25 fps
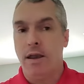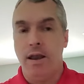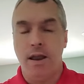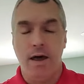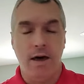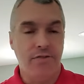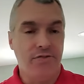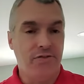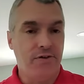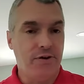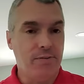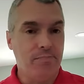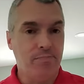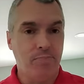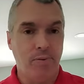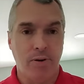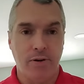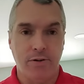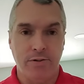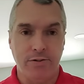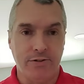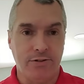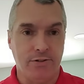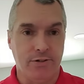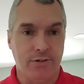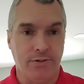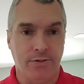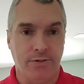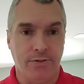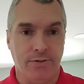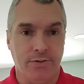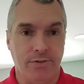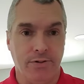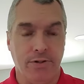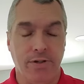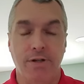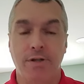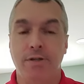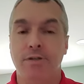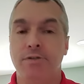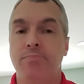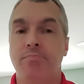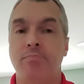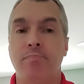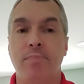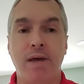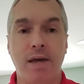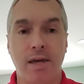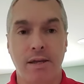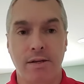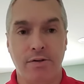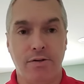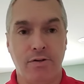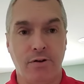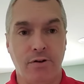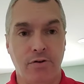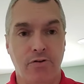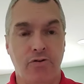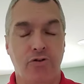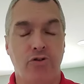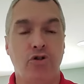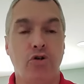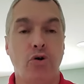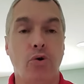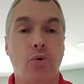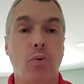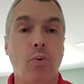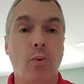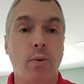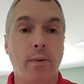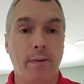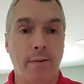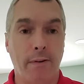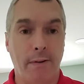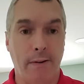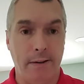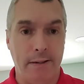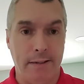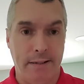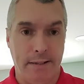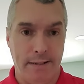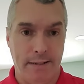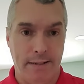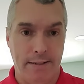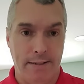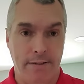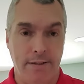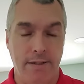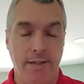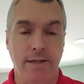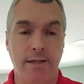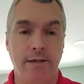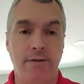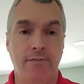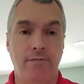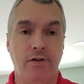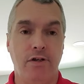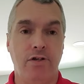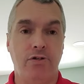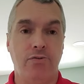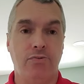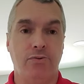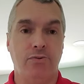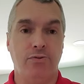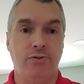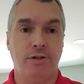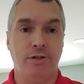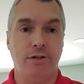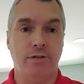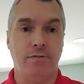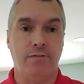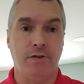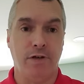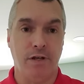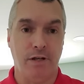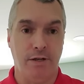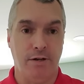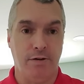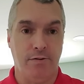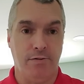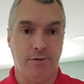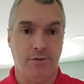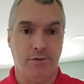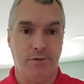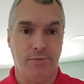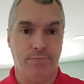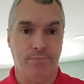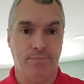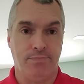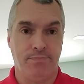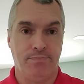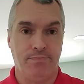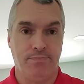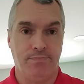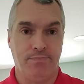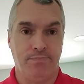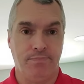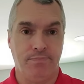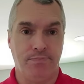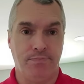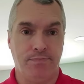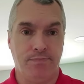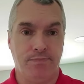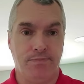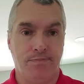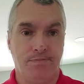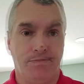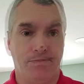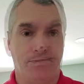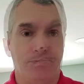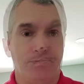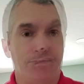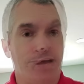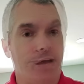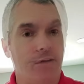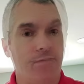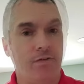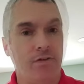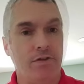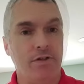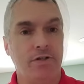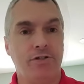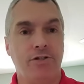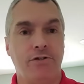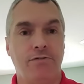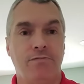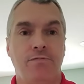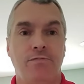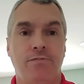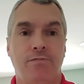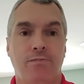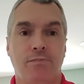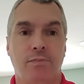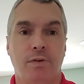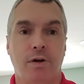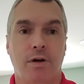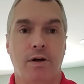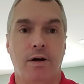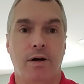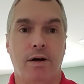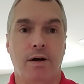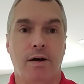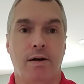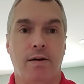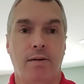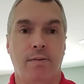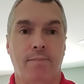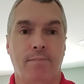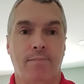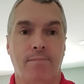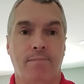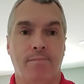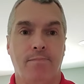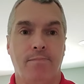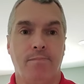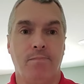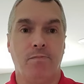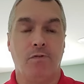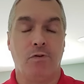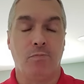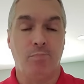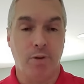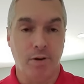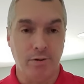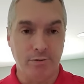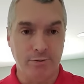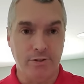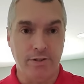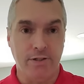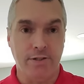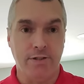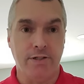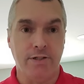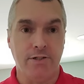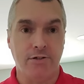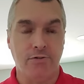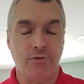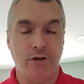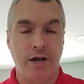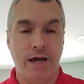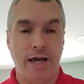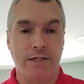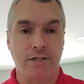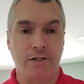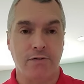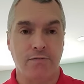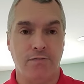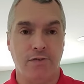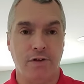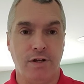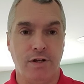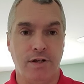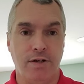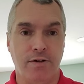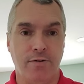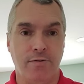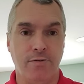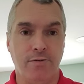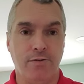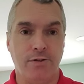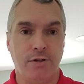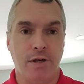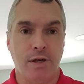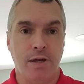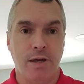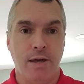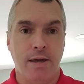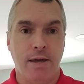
Nothing personal is meant toward the individuals in the videos. My volition uh, for posting these reaction videos